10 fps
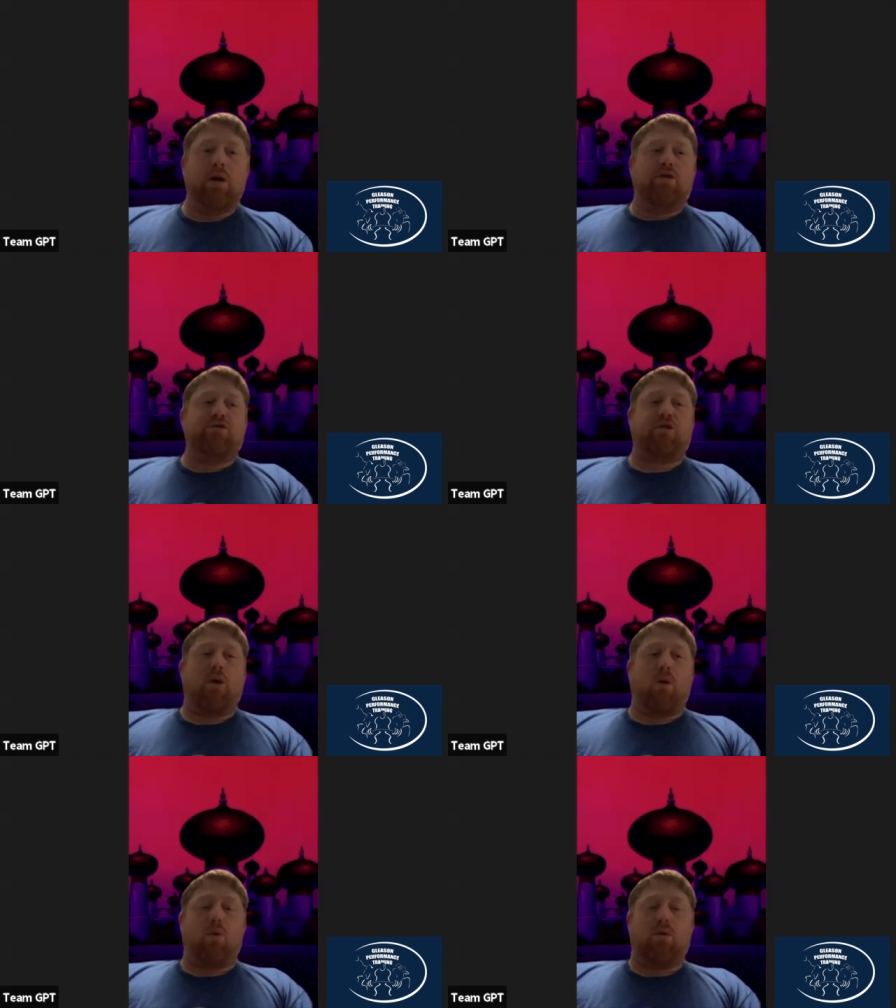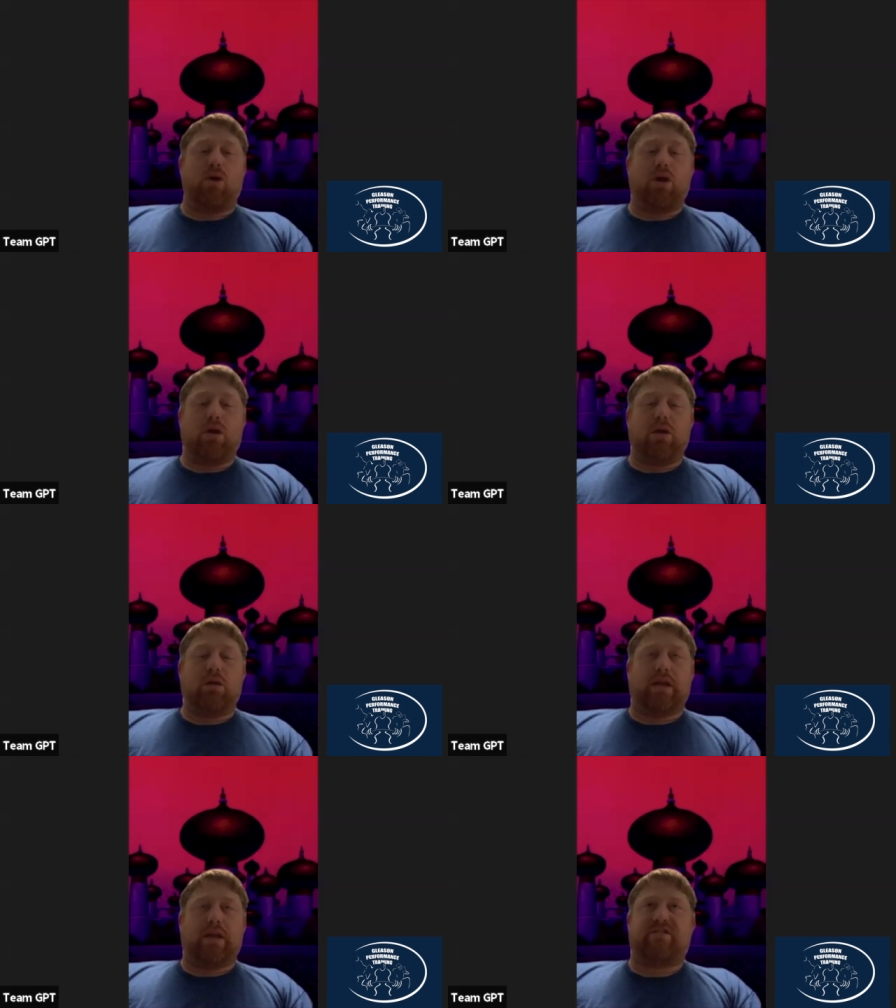So
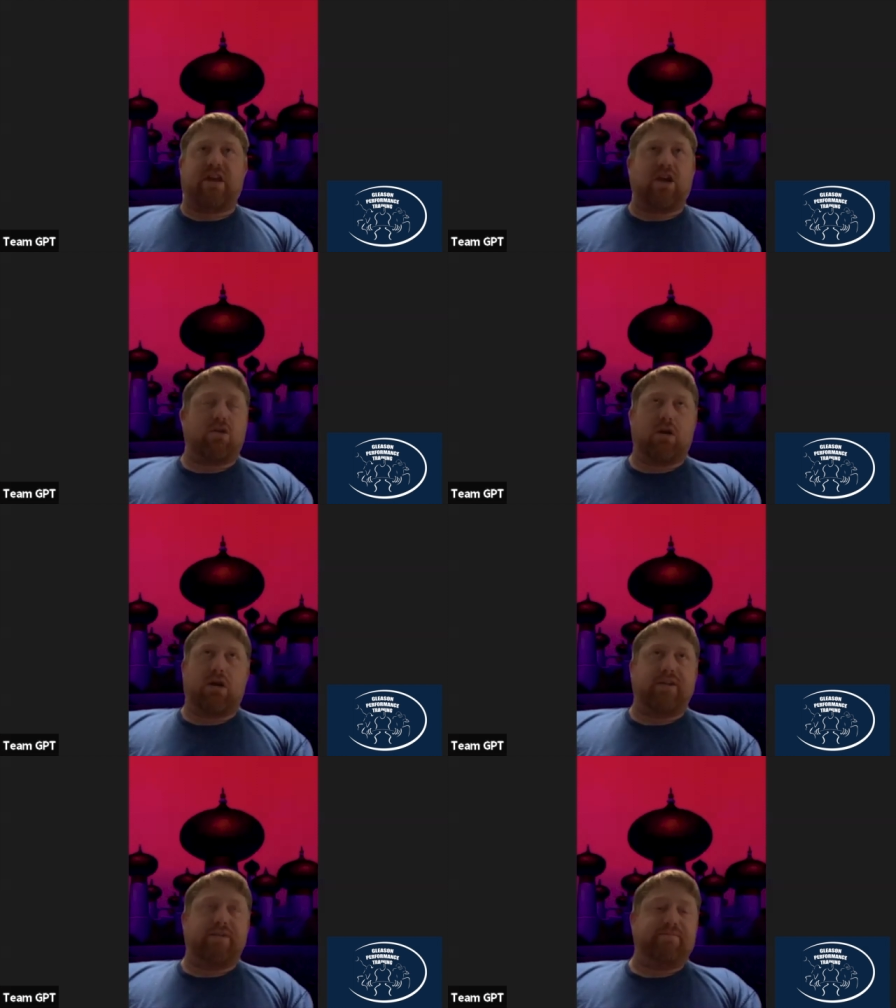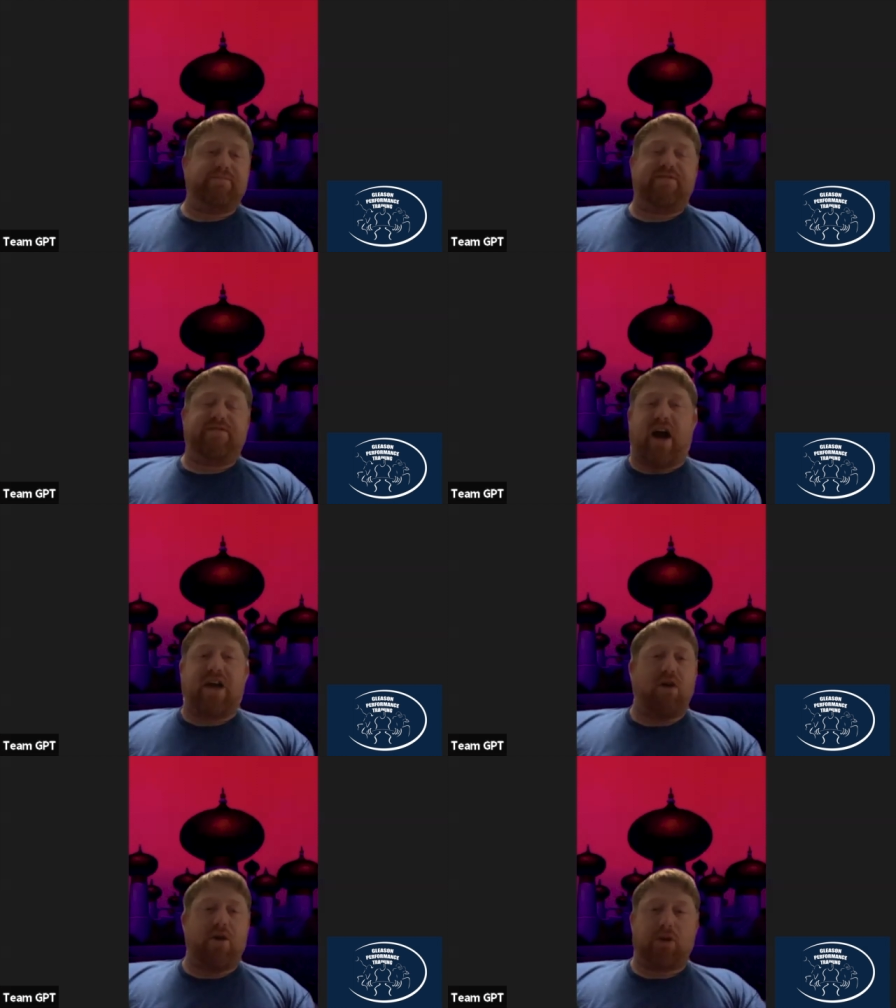let's say you're a
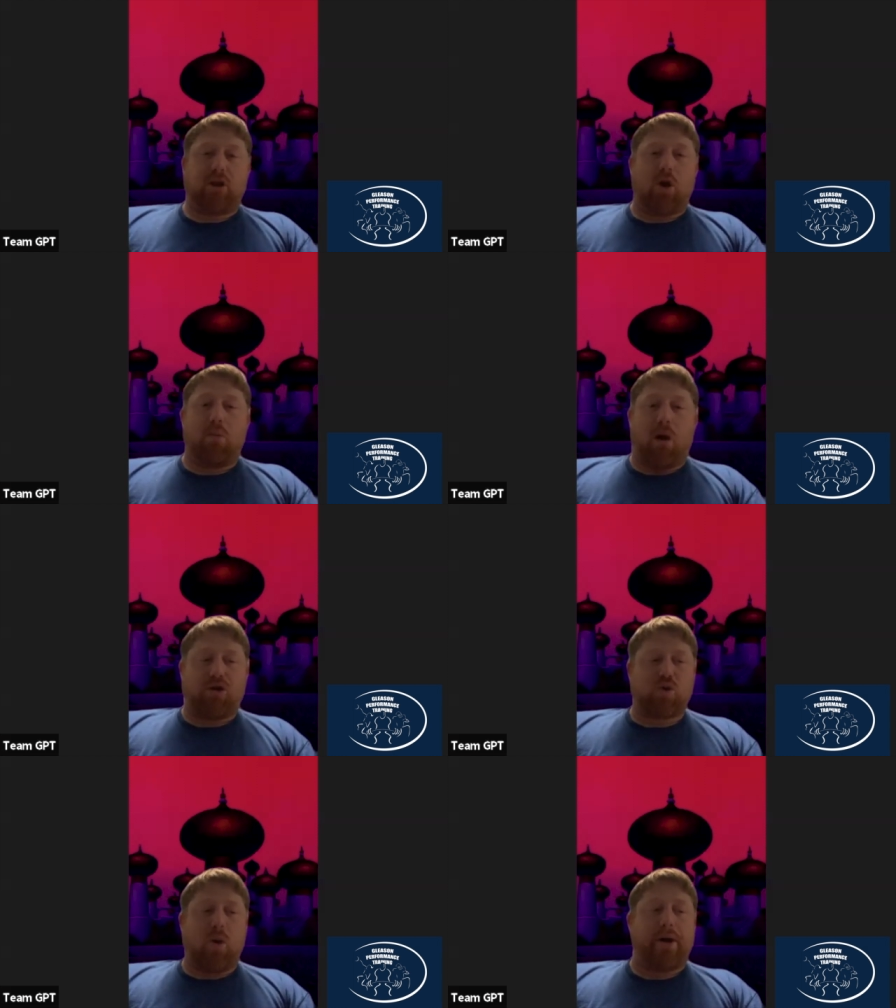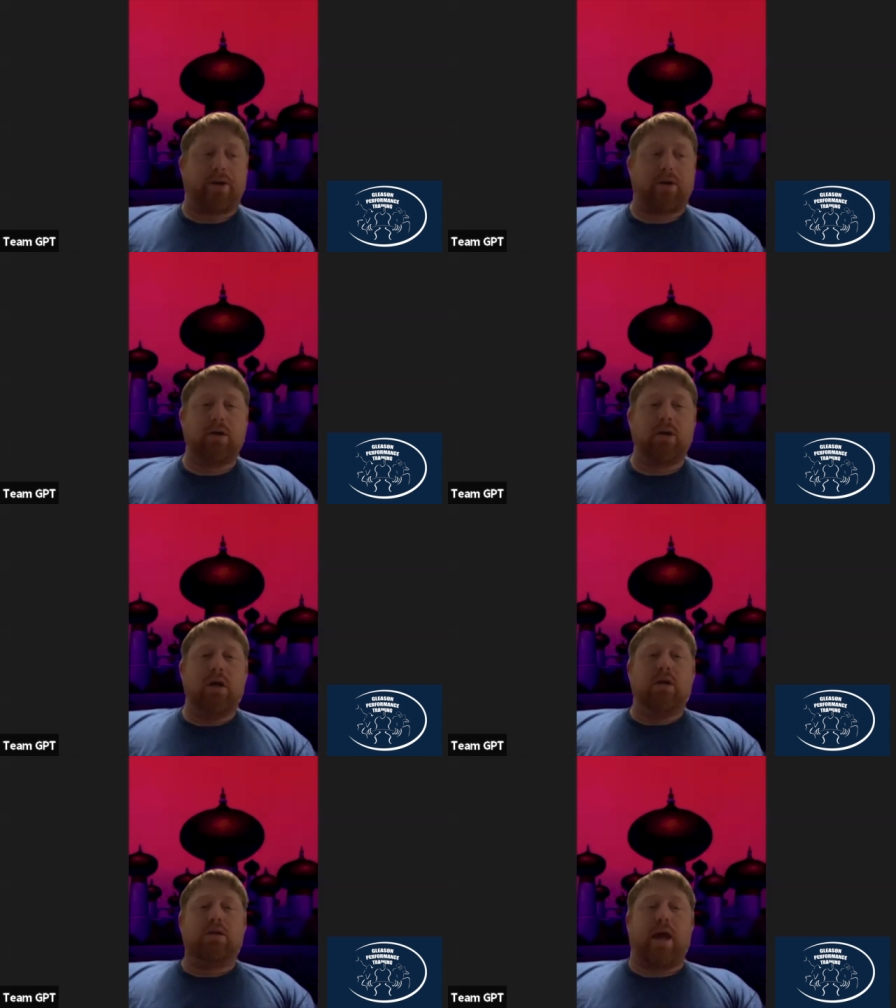500 low bar squatter,
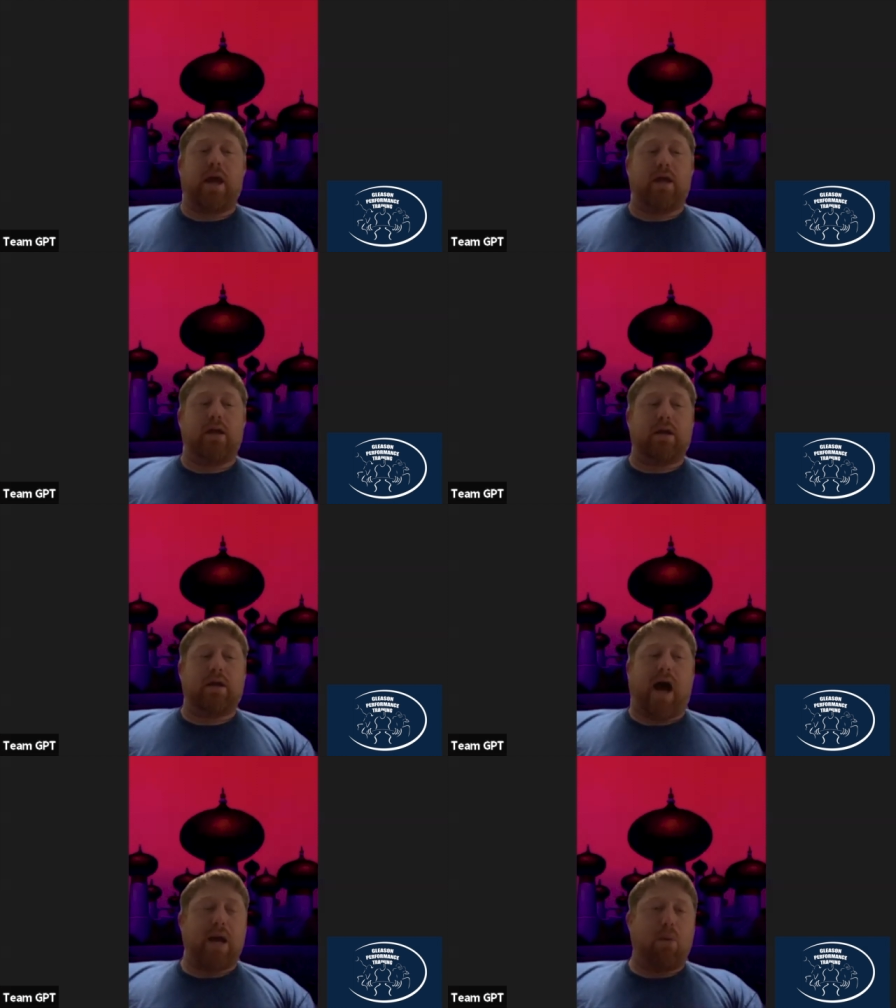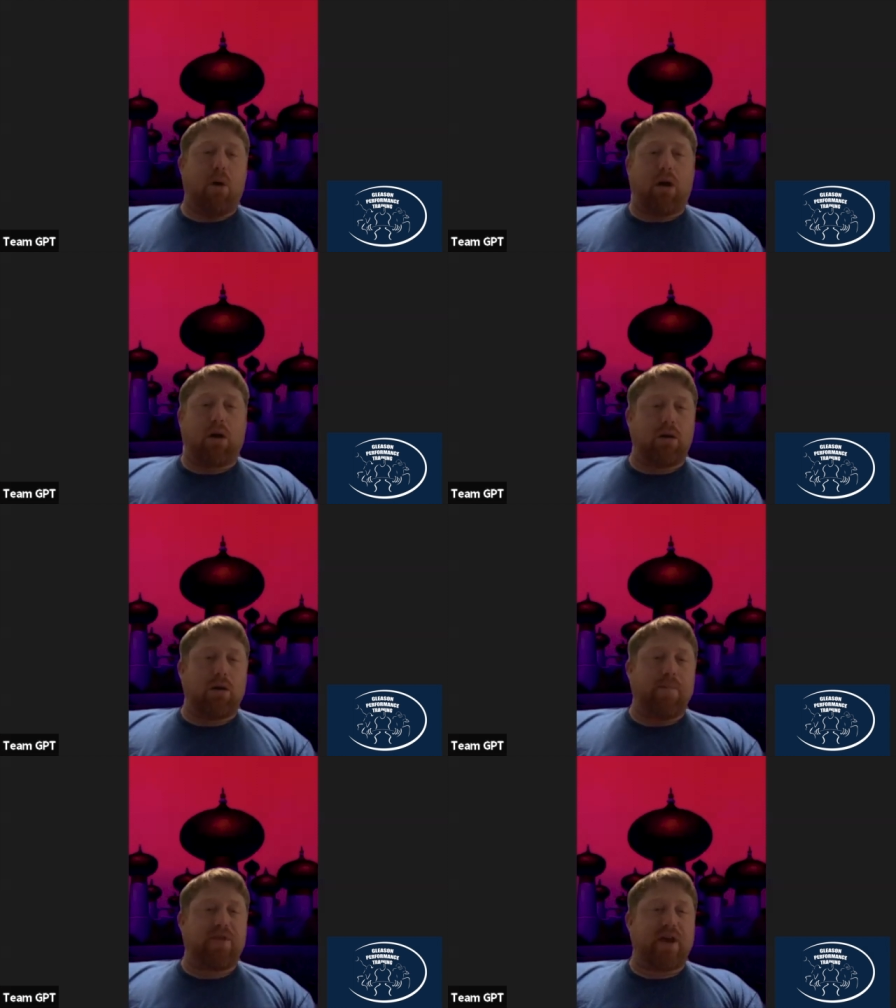then high bar,
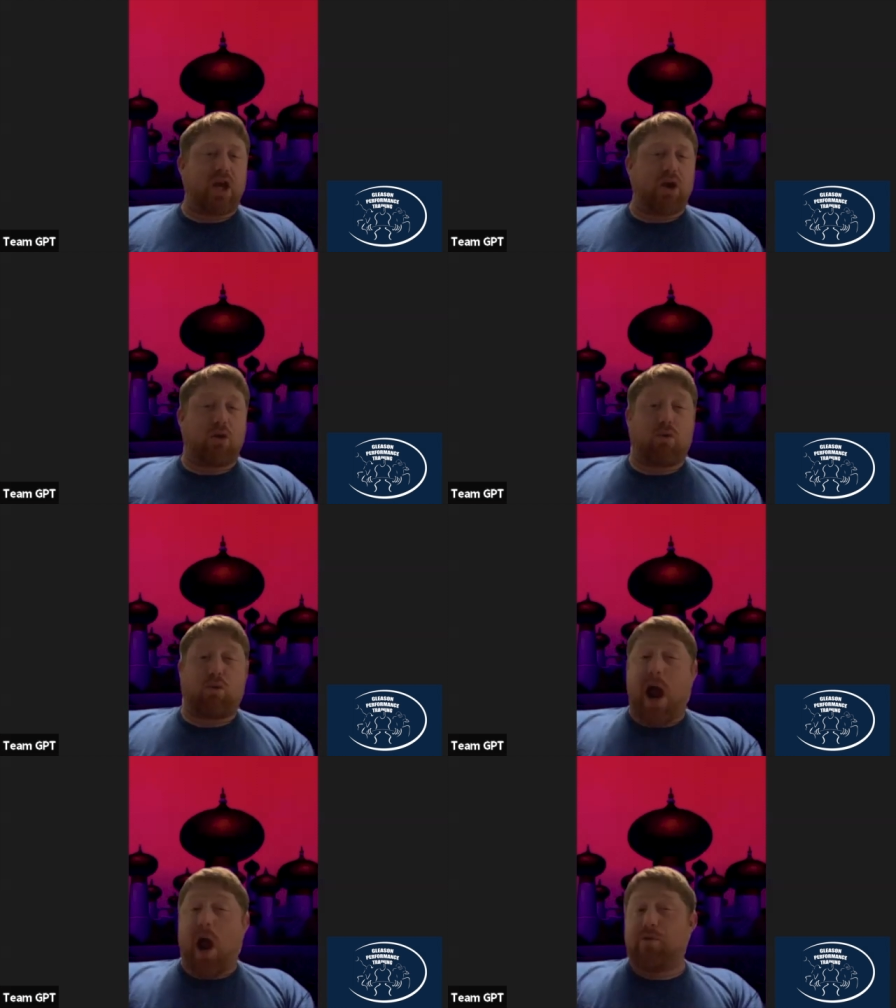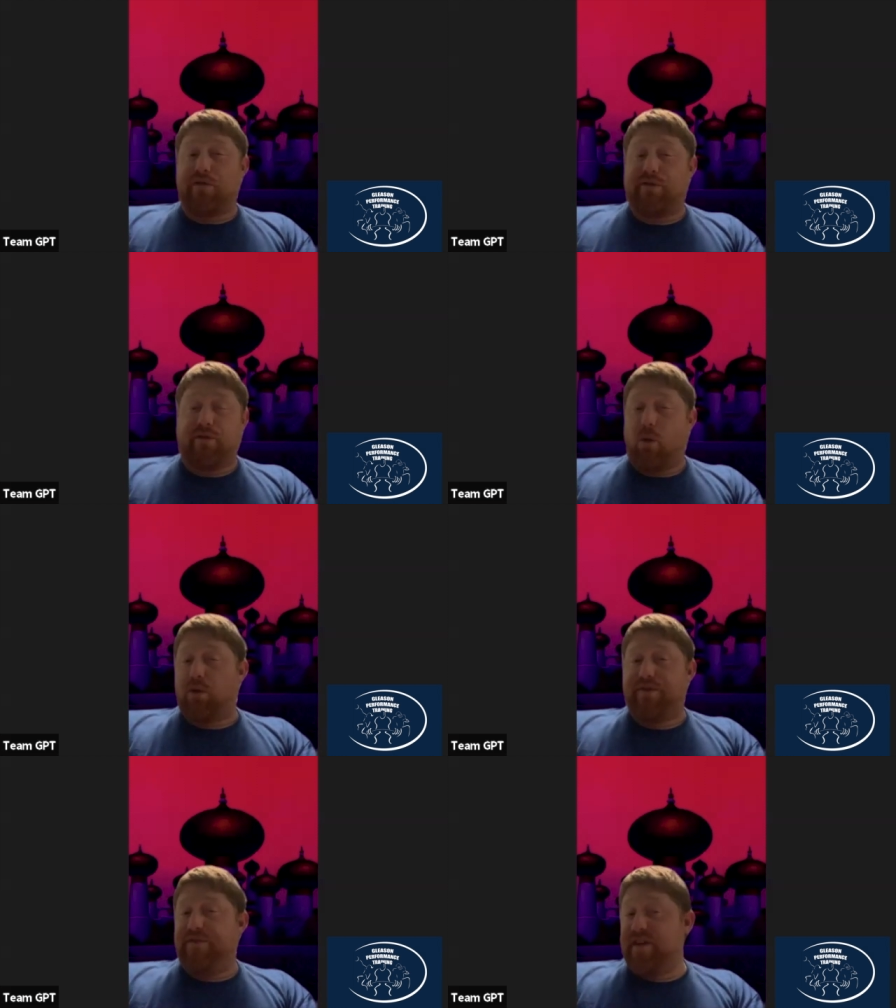I'm thinking you're around
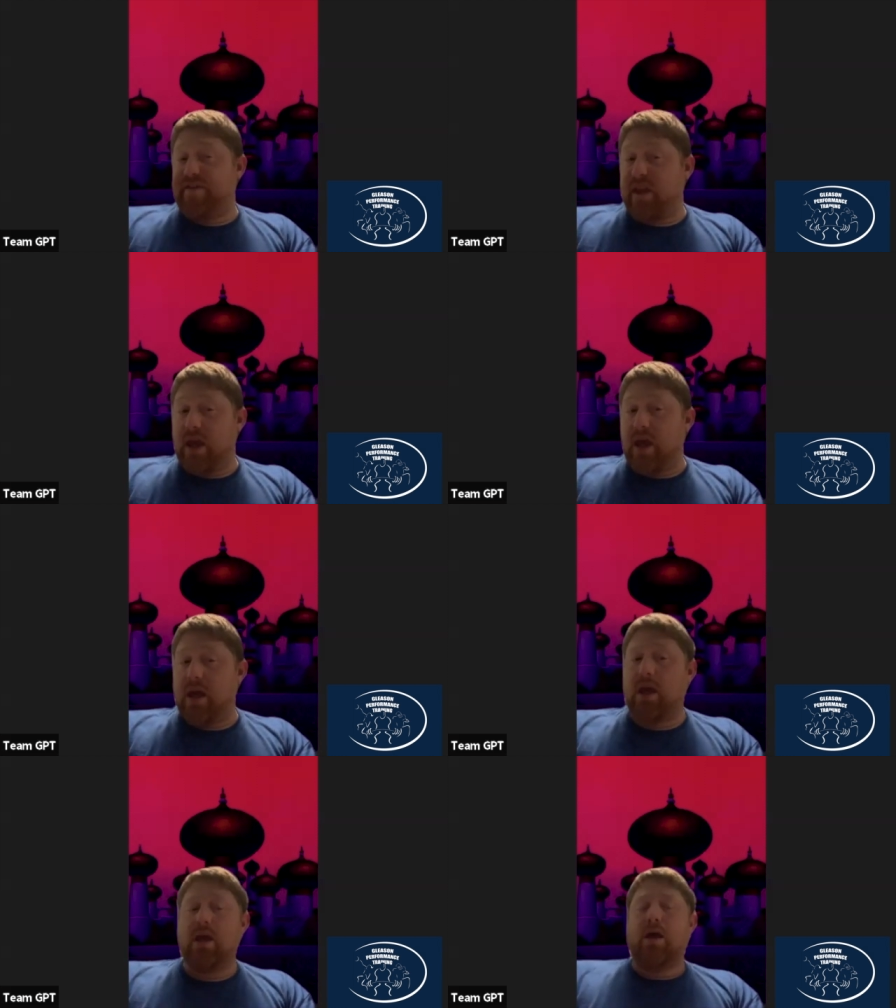450,